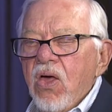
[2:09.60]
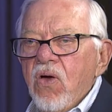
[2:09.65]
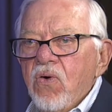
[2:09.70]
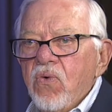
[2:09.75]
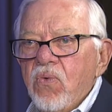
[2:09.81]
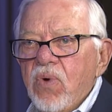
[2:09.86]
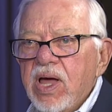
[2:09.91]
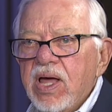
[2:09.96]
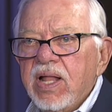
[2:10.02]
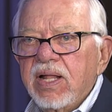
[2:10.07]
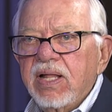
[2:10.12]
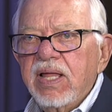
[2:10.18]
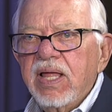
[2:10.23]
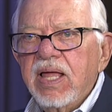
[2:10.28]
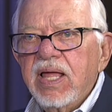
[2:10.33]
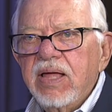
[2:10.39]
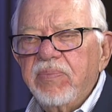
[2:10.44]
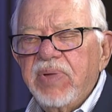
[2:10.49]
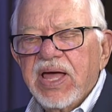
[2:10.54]
Well,
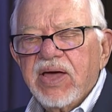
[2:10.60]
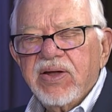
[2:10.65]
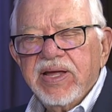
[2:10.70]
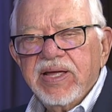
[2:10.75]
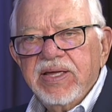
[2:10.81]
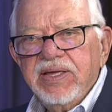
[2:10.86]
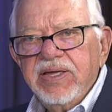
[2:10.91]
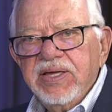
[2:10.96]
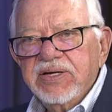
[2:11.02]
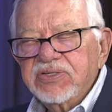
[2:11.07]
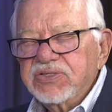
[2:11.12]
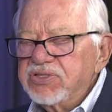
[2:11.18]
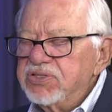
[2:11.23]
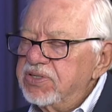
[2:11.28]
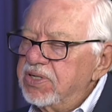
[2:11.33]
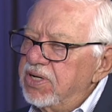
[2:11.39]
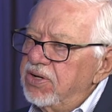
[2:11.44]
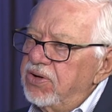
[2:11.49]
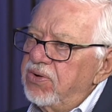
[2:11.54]
about eight years
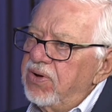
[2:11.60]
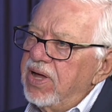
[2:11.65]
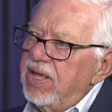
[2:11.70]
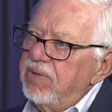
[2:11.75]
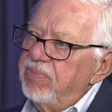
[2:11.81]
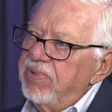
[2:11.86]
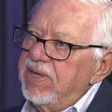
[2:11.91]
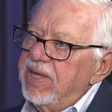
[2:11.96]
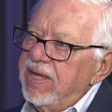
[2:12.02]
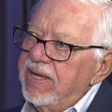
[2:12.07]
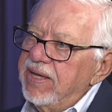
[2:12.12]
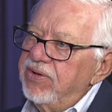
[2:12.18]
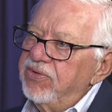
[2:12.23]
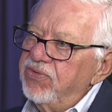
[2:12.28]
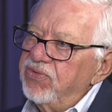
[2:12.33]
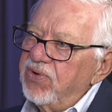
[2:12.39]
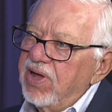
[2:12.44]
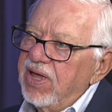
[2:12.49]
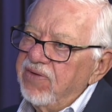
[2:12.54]
ago, I began
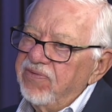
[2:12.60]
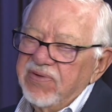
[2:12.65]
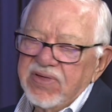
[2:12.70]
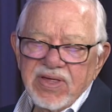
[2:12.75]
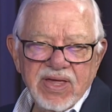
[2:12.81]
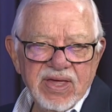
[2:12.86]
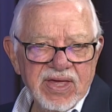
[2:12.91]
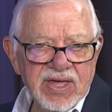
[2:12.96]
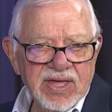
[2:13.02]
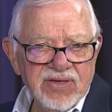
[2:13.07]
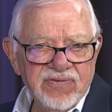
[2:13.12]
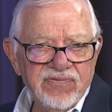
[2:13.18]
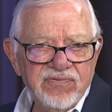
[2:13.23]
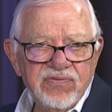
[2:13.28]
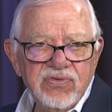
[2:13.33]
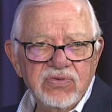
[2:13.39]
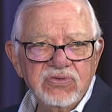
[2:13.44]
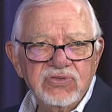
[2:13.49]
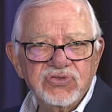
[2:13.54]
driving a
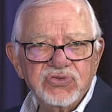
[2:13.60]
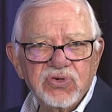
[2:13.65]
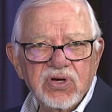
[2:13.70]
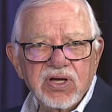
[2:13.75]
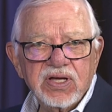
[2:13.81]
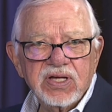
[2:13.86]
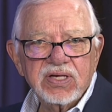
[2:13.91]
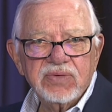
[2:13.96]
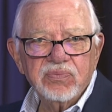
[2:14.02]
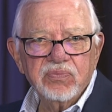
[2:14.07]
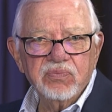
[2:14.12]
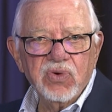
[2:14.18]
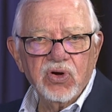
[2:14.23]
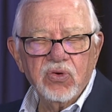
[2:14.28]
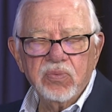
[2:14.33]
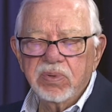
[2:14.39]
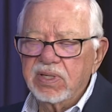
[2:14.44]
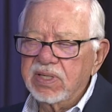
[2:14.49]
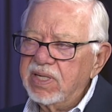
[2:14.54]
food truck
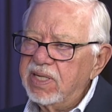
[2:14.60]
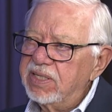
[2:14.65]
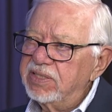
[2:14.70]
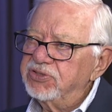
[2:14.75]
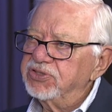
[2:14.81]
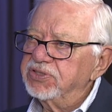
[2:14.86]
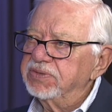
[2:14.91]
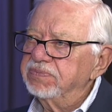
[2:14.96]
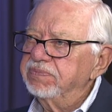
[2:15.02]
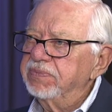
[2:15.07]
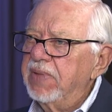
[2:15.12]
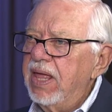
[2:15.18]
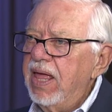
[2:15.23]
mobile kitchen